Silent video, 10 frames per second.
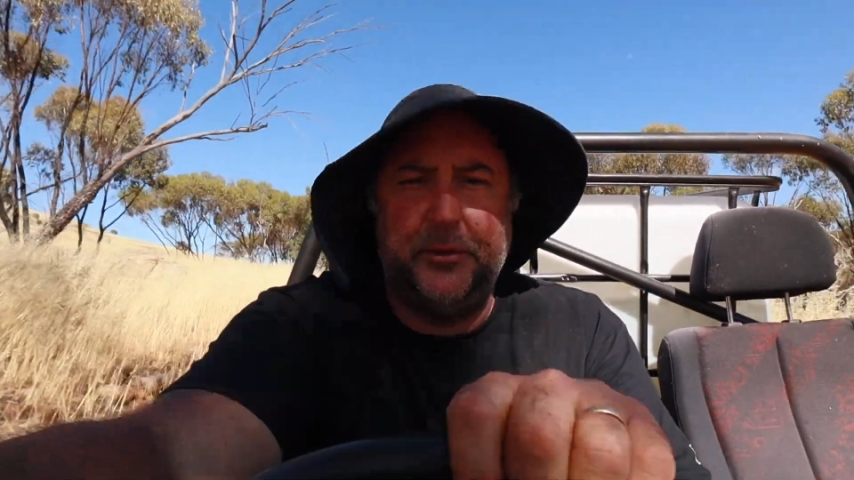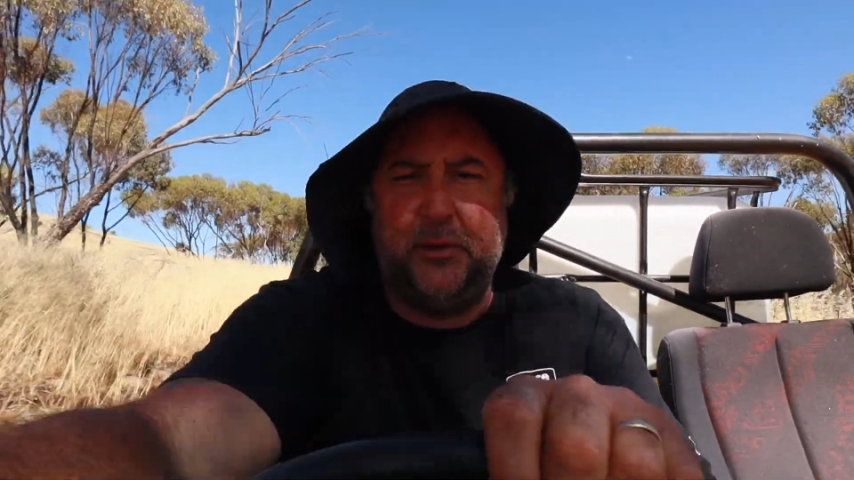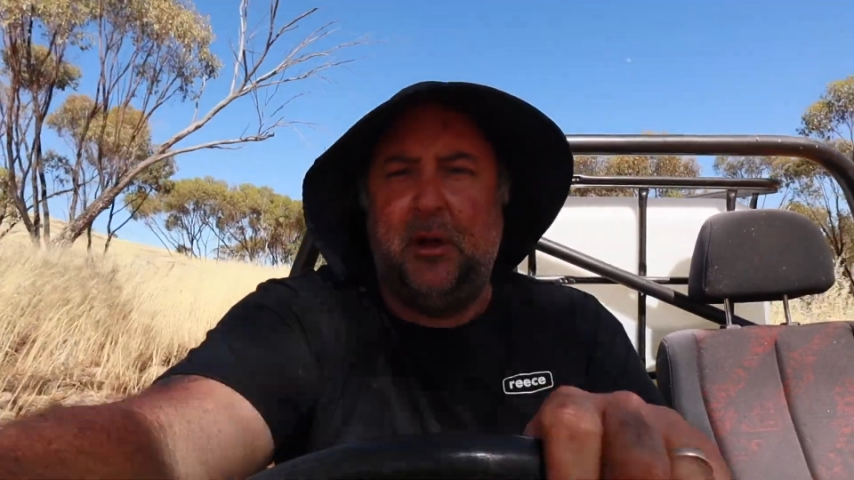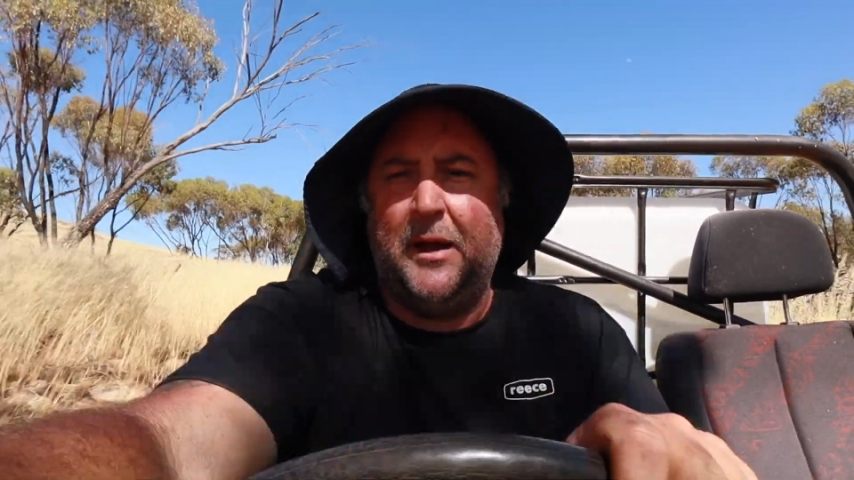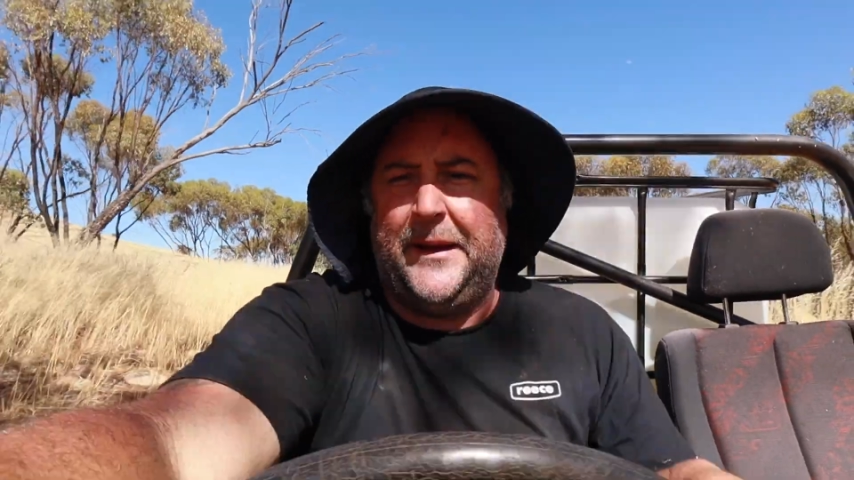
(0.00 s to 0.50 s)

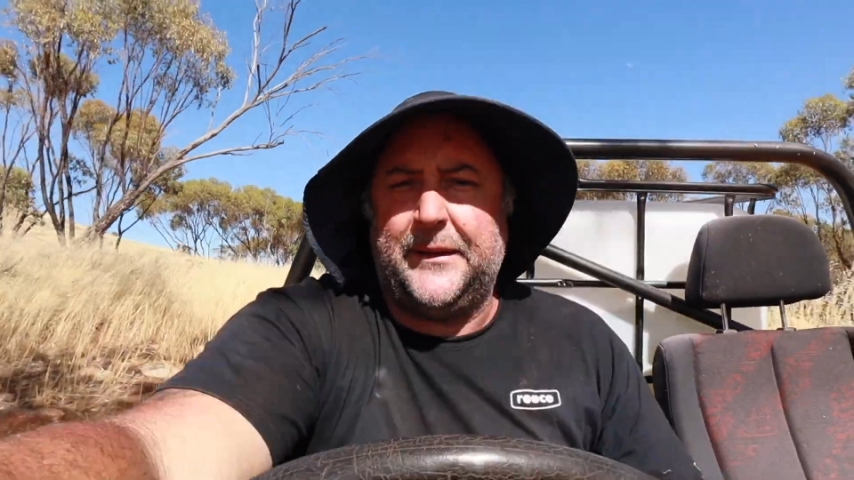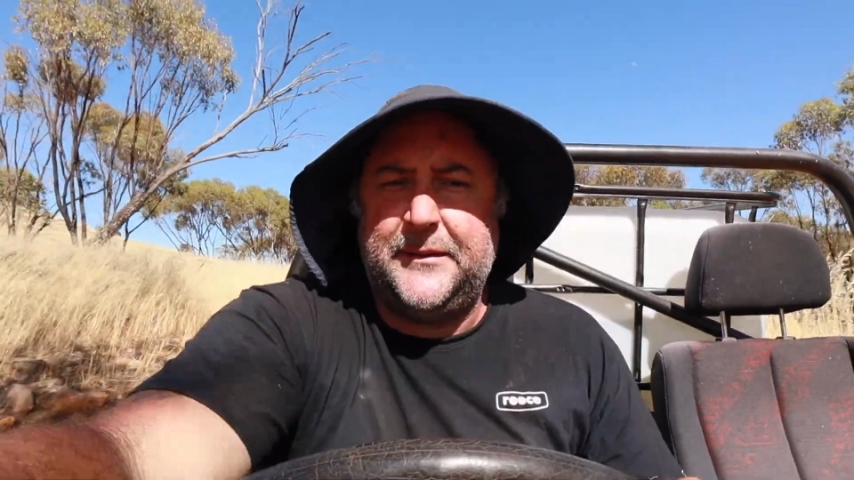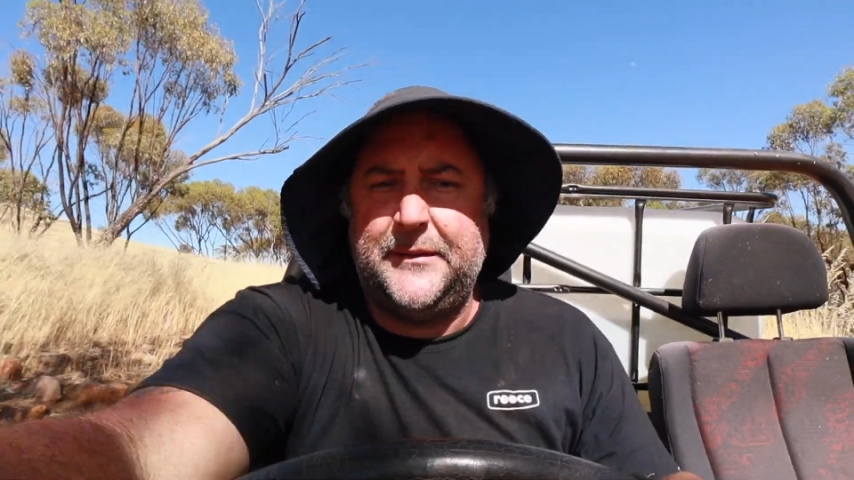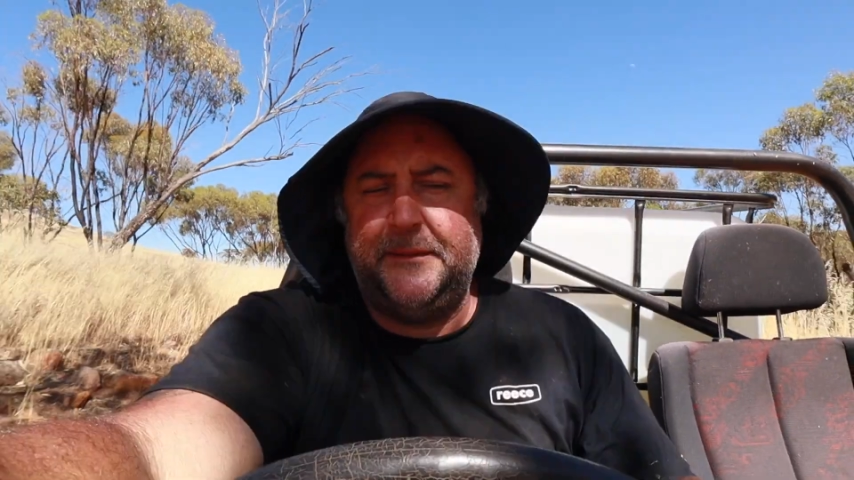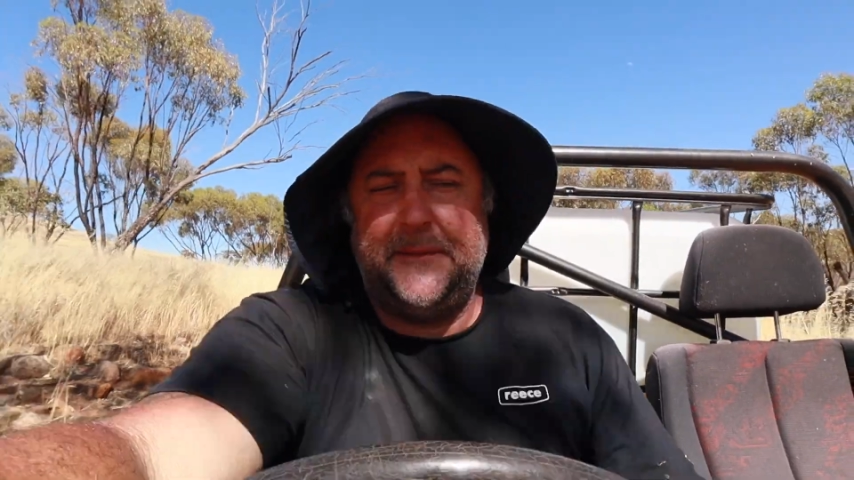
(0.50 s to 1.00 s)
Like,
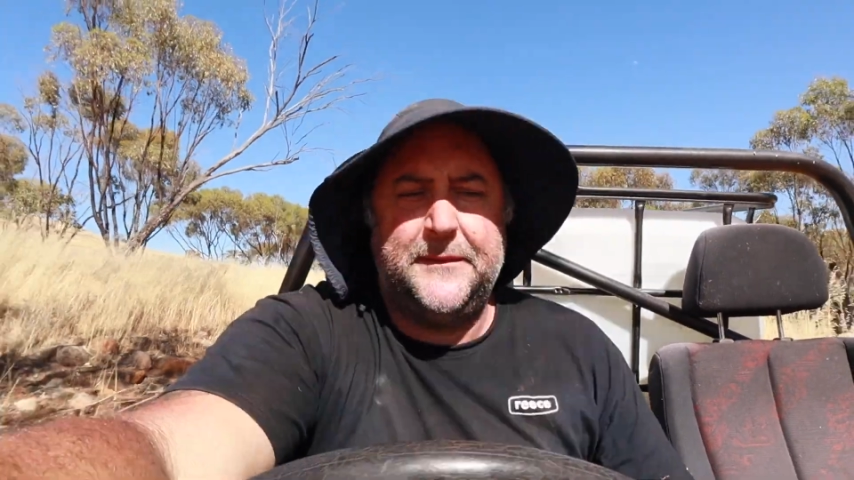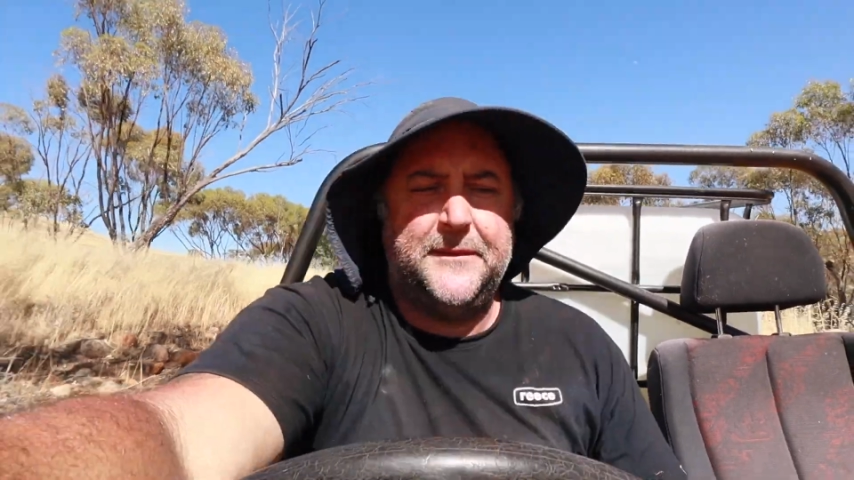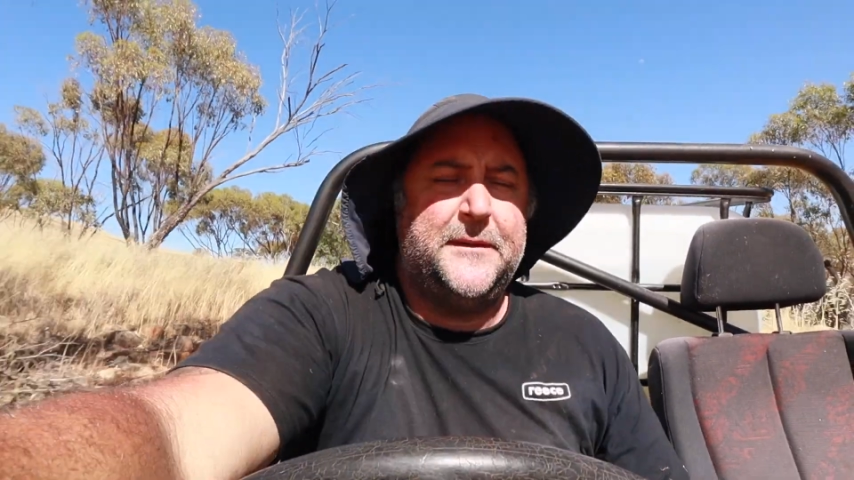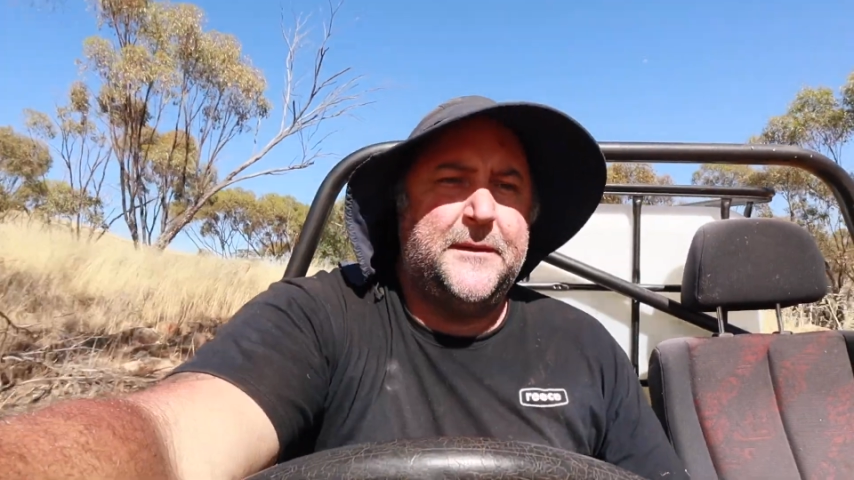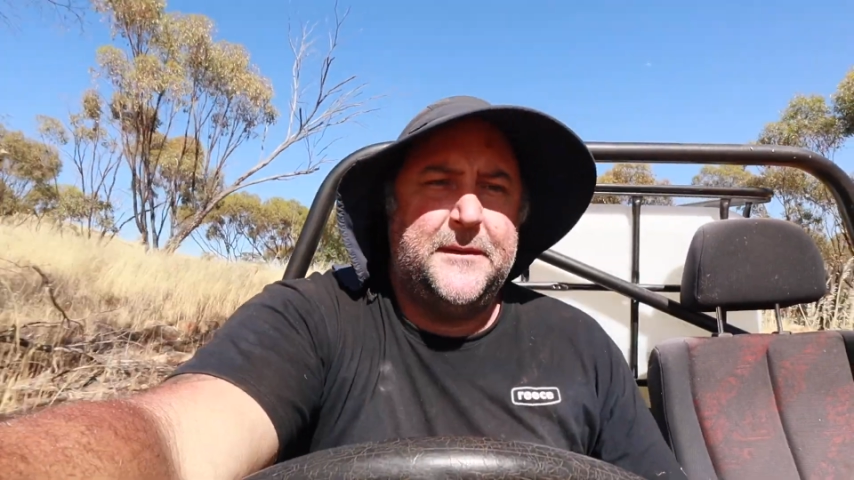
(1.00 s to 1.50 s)

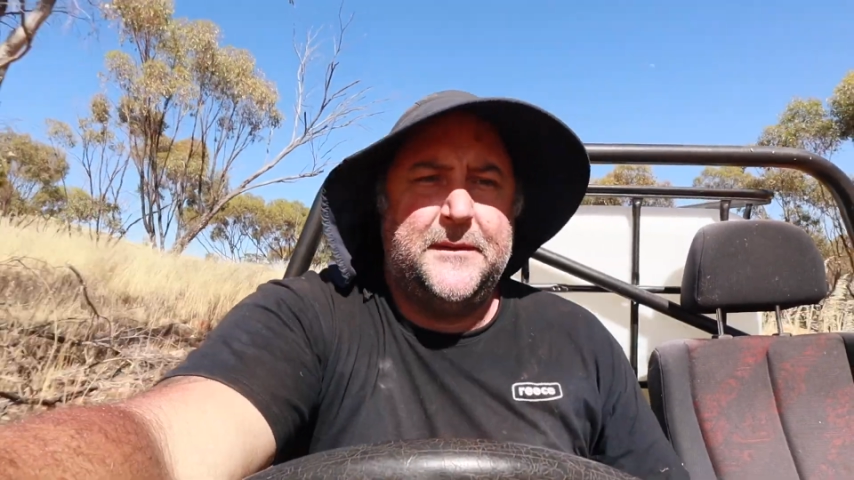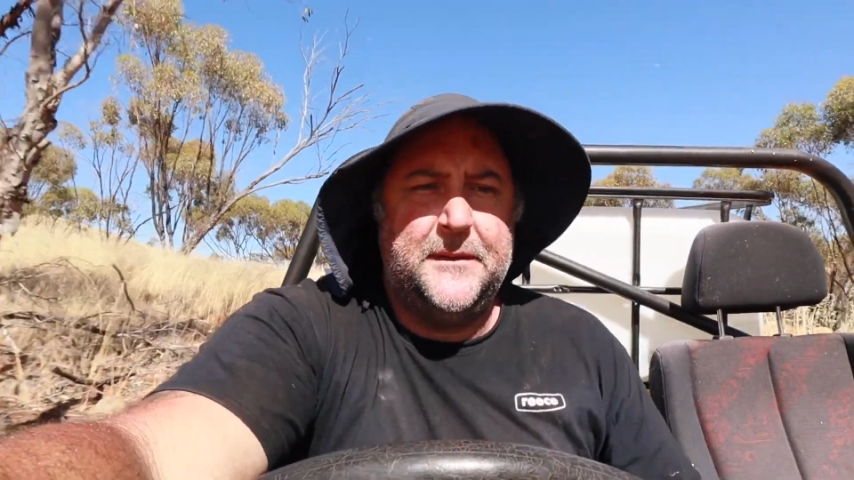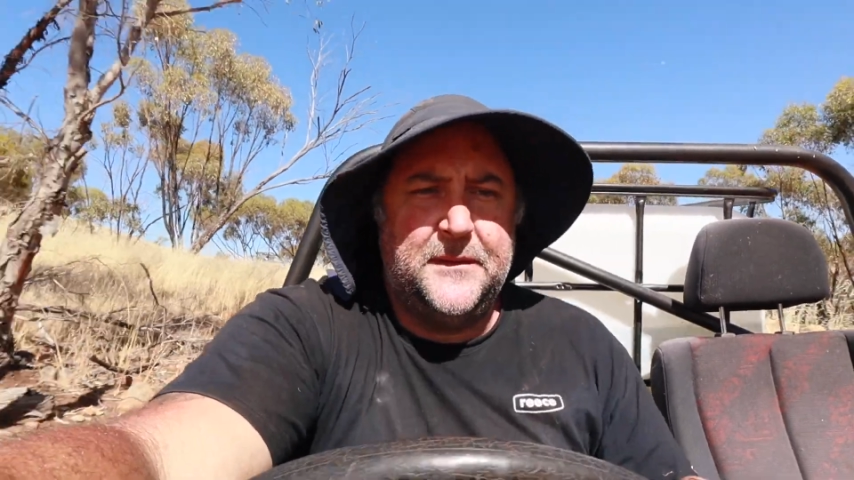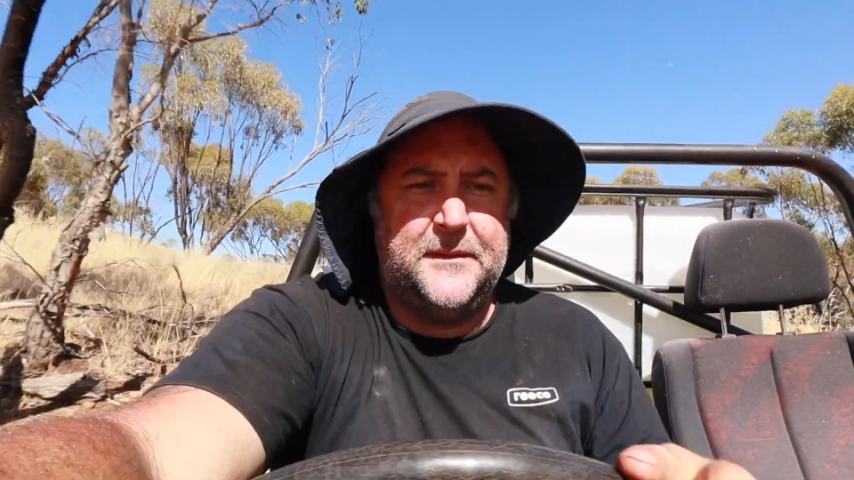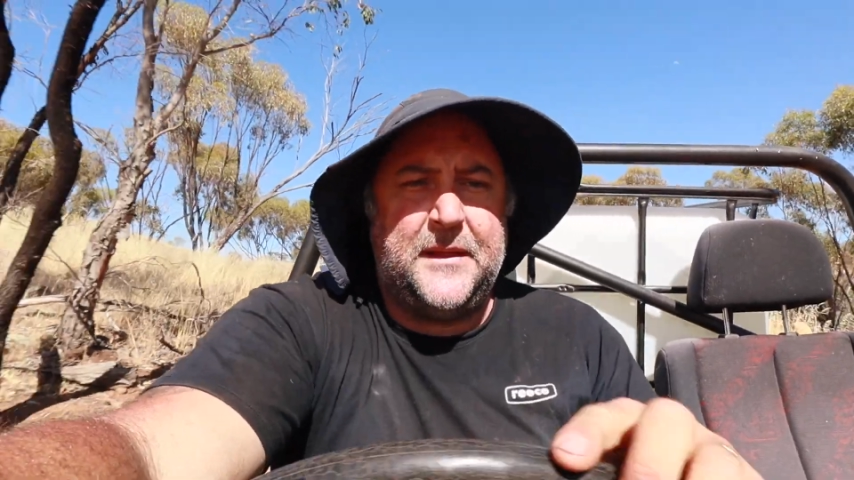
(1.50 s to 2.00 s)

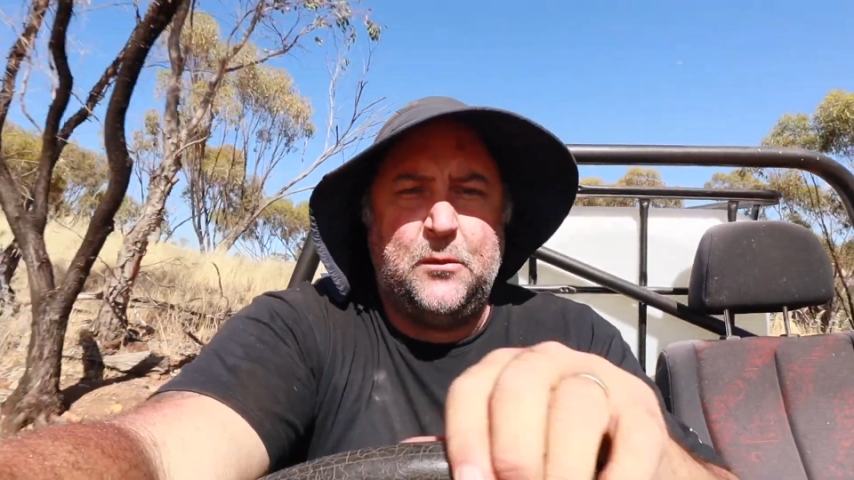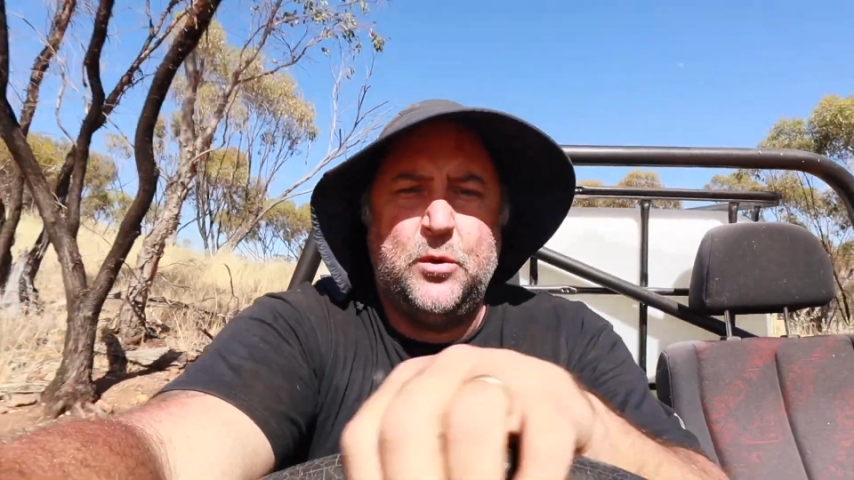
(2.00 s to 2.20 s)
they